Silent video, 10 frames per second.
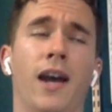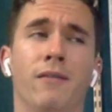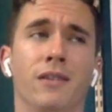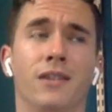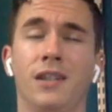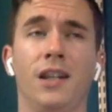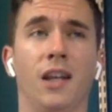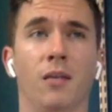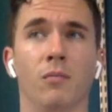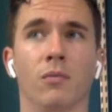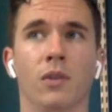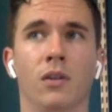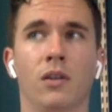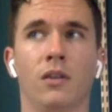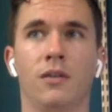I haven't seen him
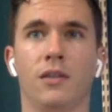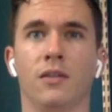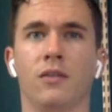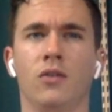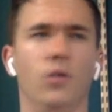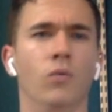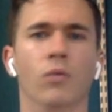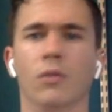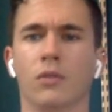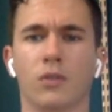since June.